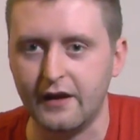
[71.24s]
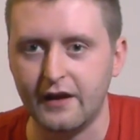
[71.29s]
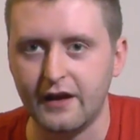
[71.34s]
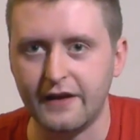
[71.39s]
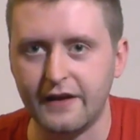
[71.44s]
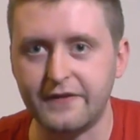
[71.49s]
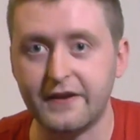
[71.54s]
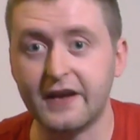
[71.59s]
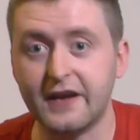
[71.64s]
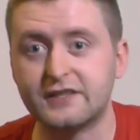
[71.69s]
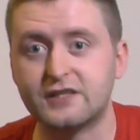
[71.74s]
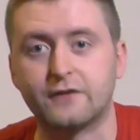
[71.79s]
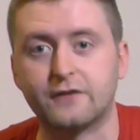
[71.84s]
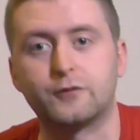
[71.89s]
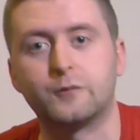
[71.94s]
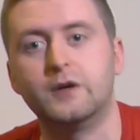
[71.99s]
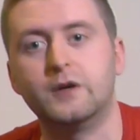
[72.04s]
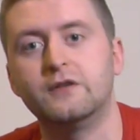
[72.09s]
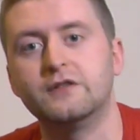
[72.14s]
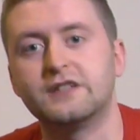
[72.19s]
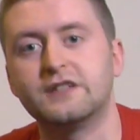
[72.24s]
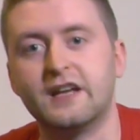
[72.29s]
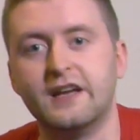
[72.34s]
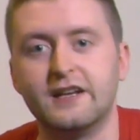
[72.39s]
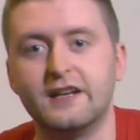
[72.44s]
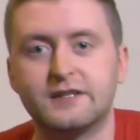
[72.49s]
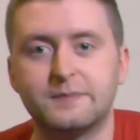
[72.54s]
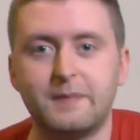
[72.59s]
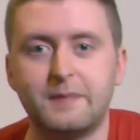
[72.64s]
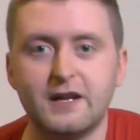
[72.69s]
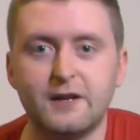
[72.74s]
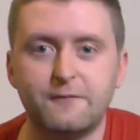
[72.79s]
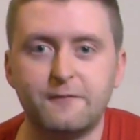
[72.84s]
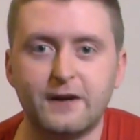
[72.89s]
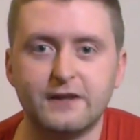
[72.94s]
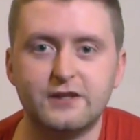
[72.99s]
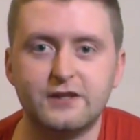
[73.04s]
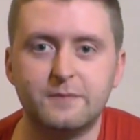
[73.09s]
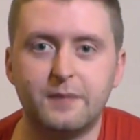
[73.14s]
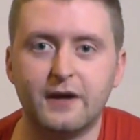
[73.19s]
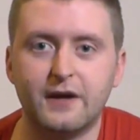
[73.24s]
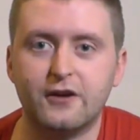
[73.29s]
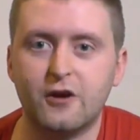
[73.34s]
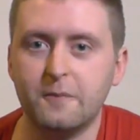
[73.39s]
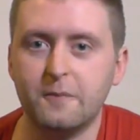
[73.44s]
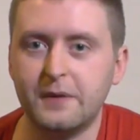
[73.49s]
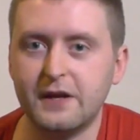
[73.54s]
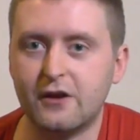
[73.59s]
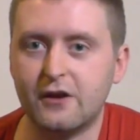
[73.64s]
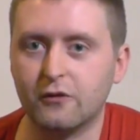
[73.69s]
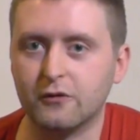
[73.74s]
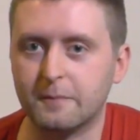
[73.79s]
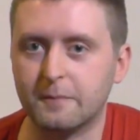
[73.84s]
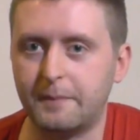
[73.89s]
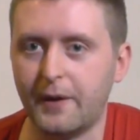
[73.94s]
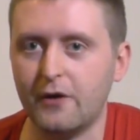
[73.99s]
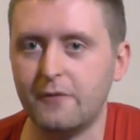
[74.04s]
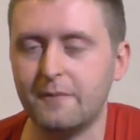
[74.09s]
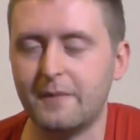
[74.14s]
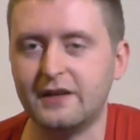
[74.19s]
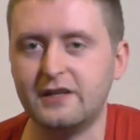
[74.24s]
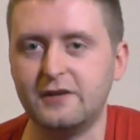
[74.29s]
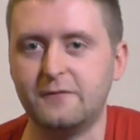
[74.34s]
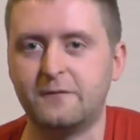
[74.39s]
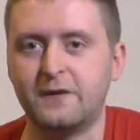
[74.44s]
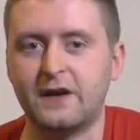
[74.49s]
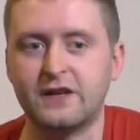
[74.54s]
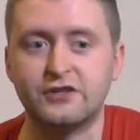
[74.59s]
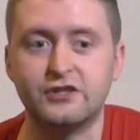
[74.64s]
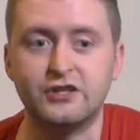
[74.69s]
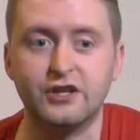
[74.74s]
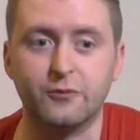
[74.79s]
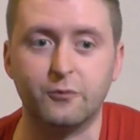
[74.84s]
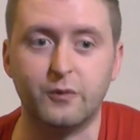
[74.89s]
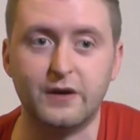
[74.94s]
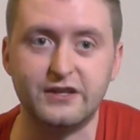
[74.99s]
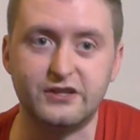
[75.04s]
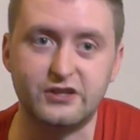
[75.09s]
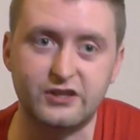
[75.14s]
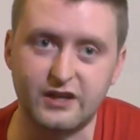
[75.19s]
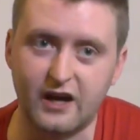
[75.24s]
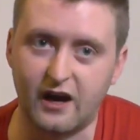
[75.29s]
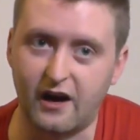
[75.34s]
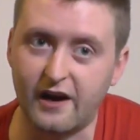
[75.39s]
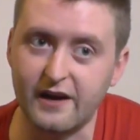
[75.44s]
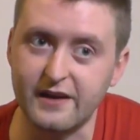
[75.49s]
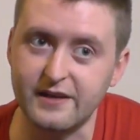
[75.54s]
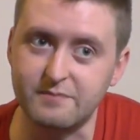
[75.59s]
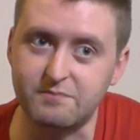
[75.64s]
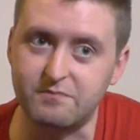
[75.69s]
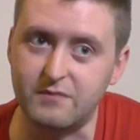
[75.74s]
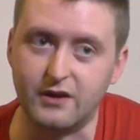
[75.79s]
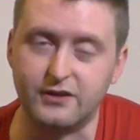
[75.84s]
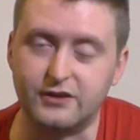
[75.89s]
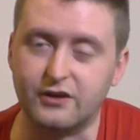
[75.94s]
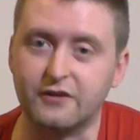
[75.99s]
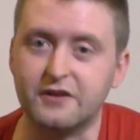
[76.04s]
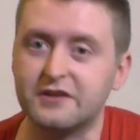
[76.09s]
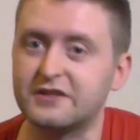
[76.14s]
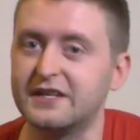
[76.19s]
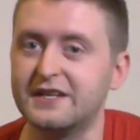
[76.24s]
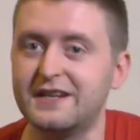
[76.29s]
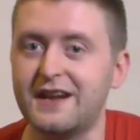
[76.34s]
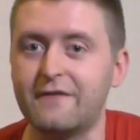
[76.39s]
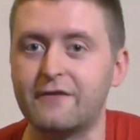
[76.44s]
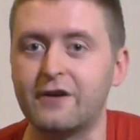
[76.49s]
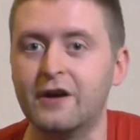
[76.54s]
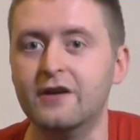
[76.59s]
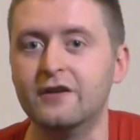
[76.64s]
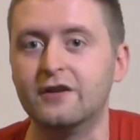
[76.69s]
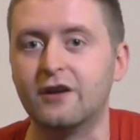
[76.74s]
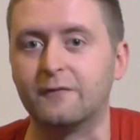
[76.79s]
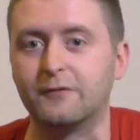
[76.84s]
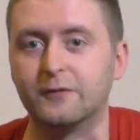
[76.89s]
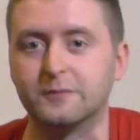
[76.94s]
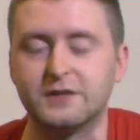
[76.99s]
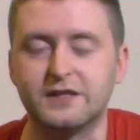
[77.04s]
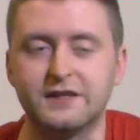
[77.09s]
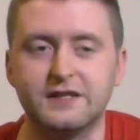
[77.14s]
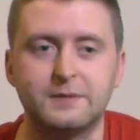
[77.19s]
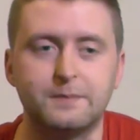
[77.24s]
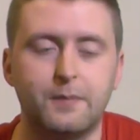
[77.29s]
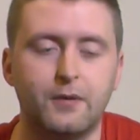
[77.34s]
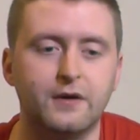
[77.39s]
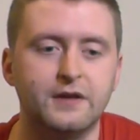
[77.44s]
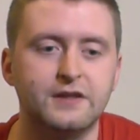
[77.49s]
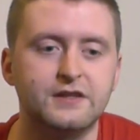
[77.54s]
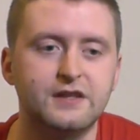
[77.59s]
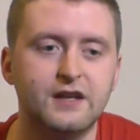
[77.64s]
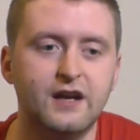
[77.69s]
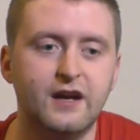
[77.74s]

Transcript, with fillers: In the airsoft world, it's manufactured by a company called Bo Manufacture, which I had honestly never heard of up to this point.